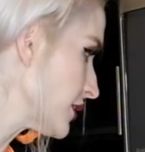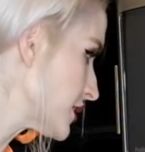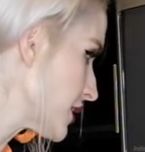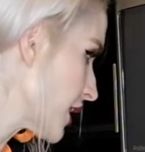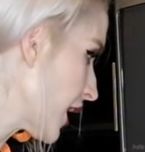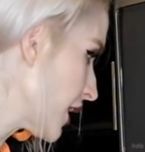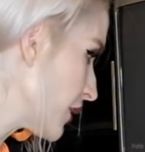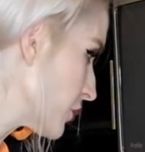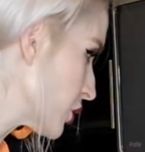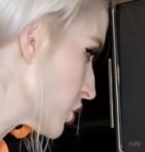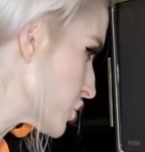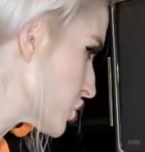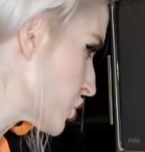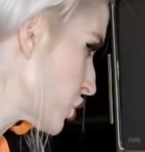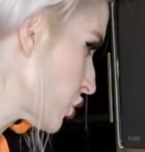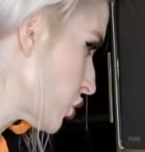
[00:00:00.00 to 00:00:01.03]
the timer
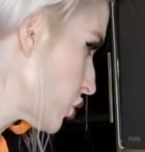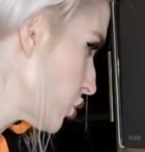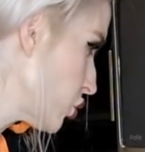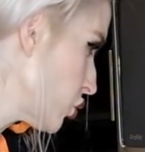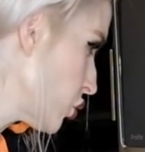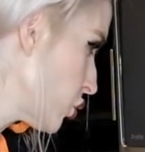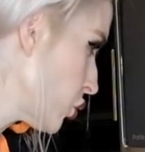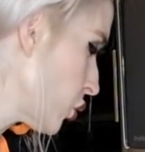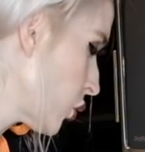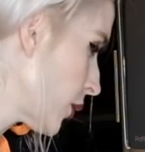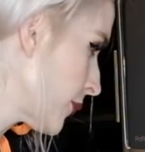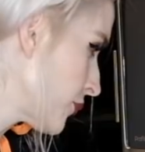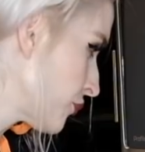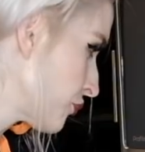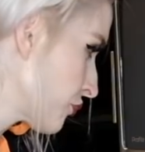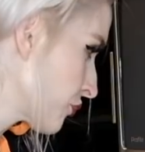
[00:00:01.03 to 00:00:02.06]
to
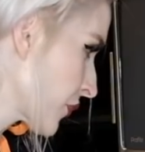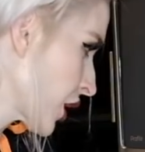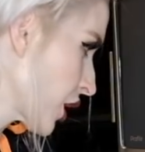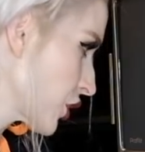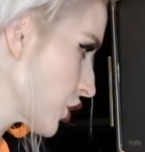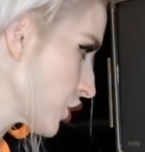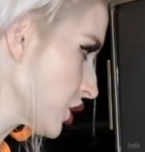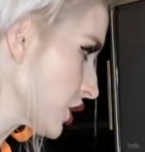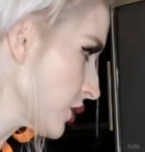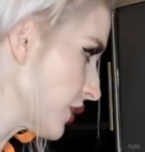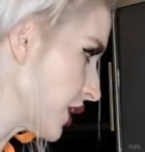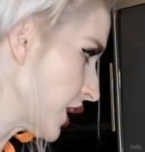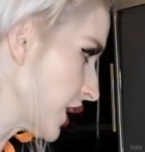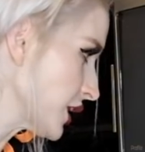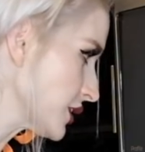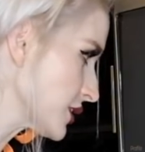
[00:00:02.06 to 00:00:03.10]
30
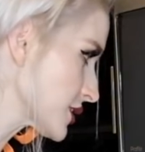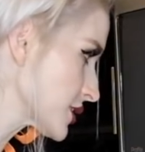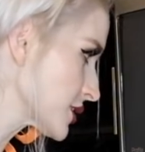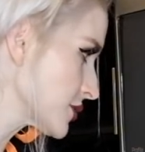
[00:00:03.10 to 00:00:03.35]
minutes.